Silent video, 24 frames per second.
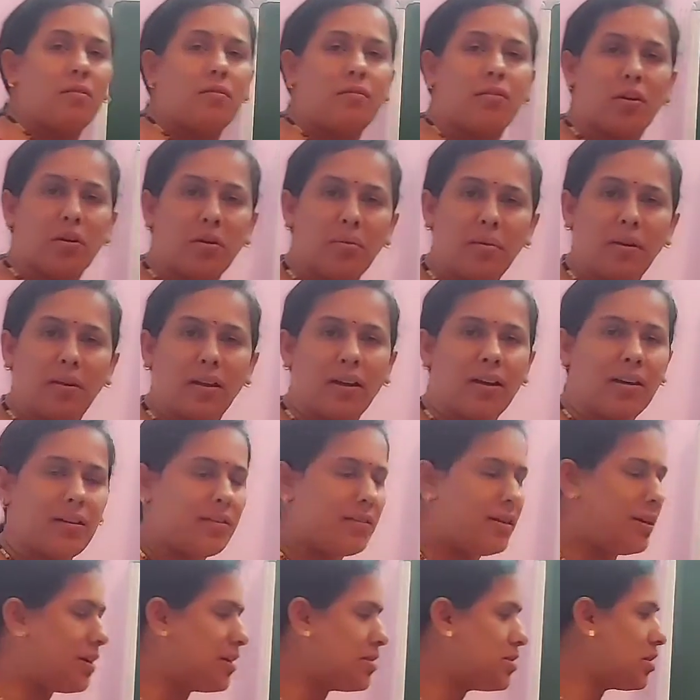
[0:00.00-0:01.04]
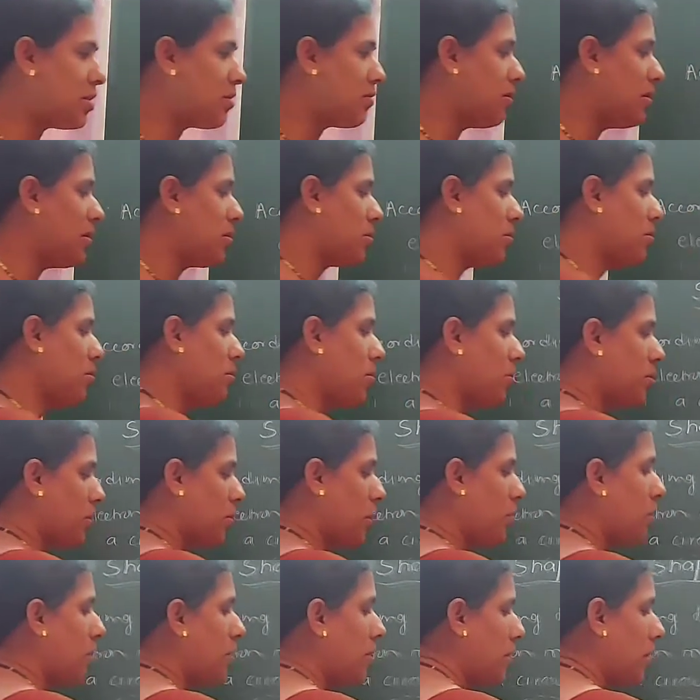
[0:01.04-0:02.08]
formula, that is equal to
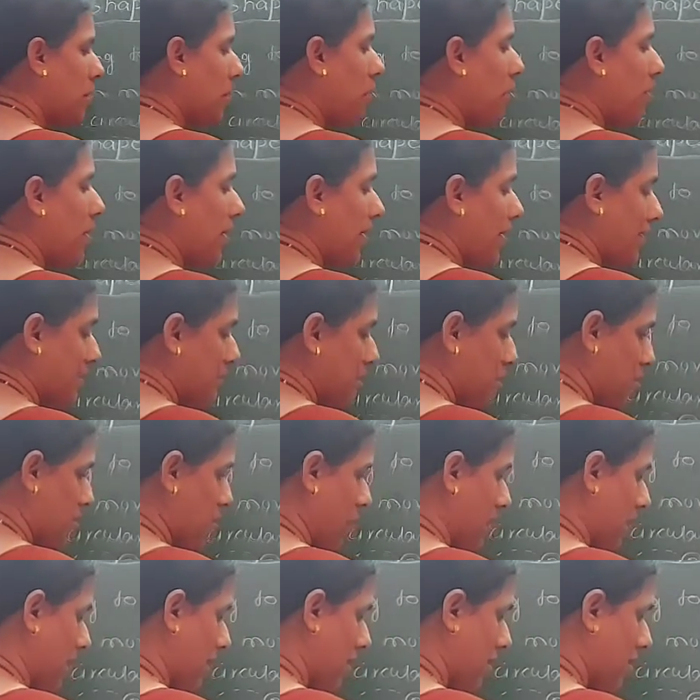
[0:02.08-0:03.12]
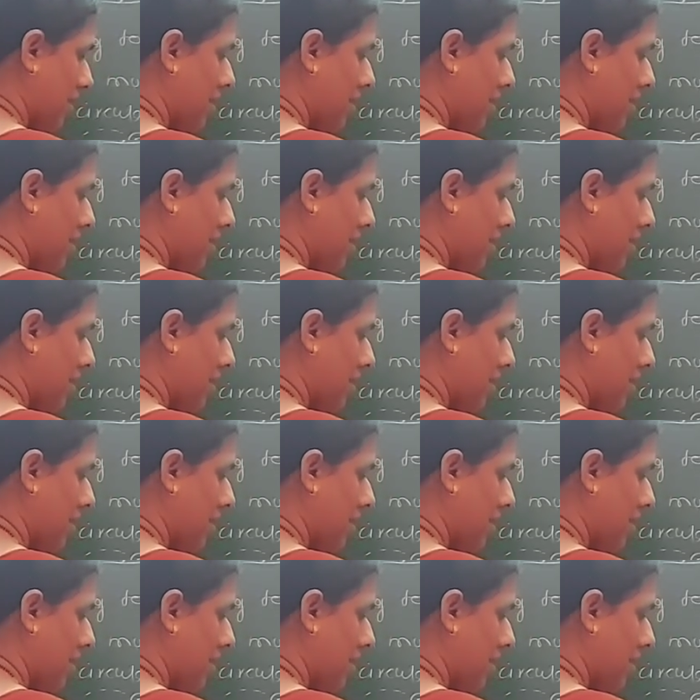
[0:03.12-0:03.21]
2 into n square.